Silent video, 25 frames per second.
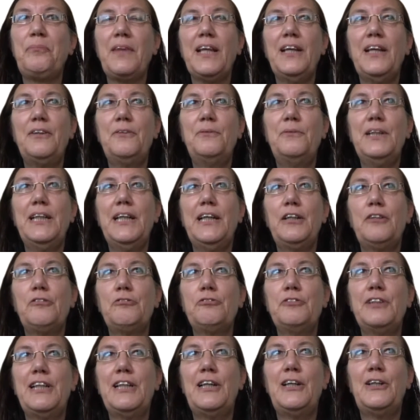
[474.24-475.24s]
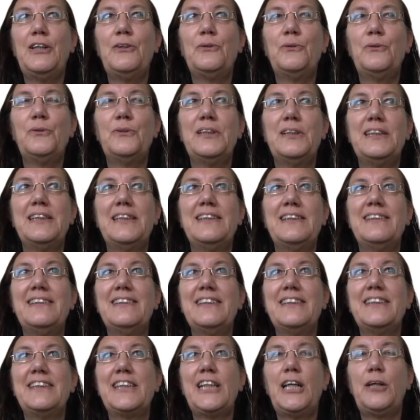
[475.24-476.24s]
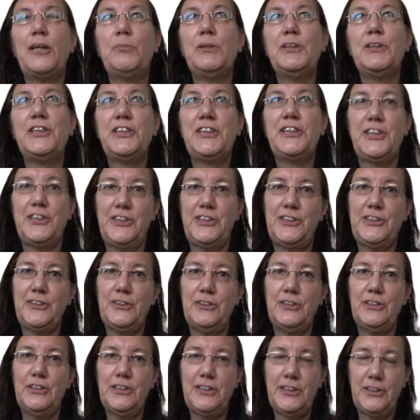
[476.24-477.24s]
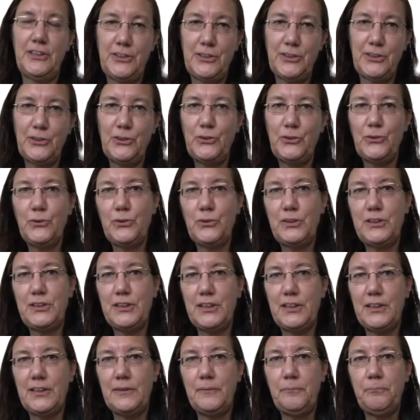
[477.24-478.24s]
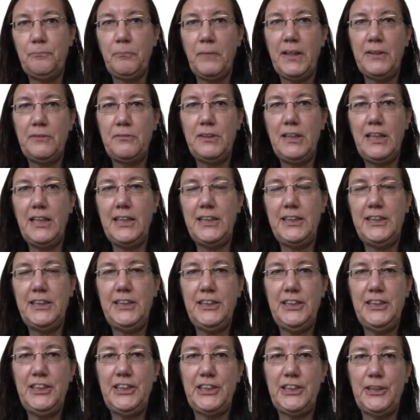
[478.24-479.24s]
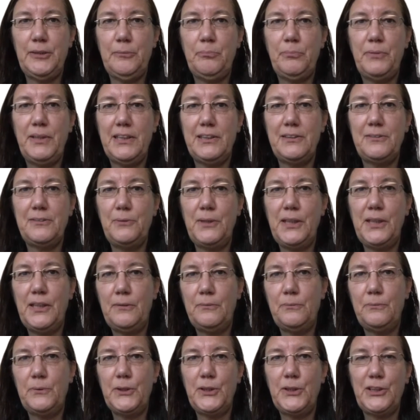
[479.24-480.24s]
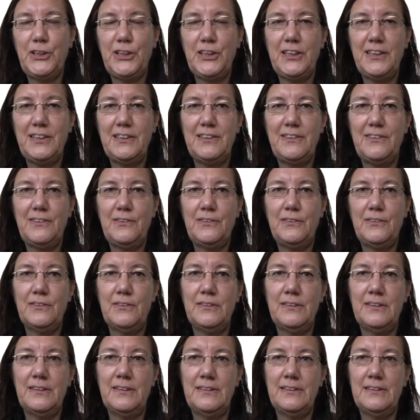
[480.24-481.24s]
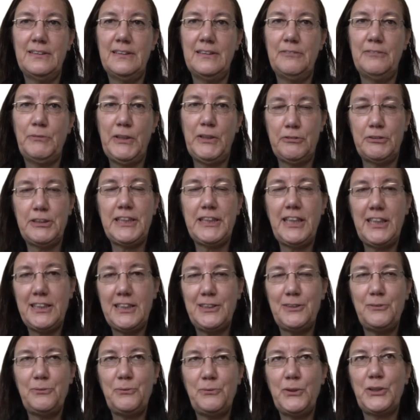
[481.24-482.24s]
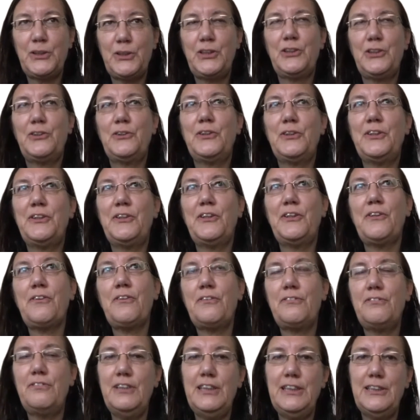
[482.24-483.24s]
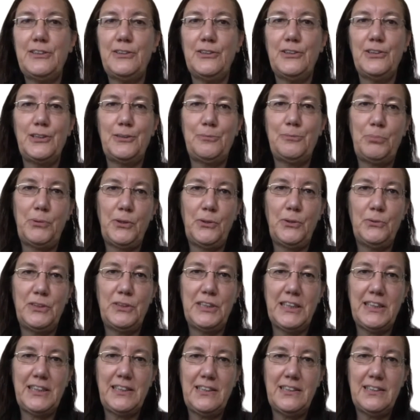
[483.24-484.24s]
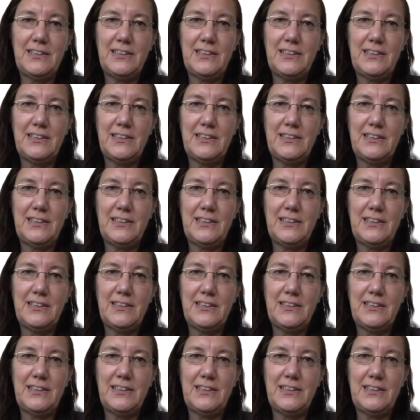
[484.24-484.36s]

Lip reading: we have now established such a good relationship that we have started working on another research project that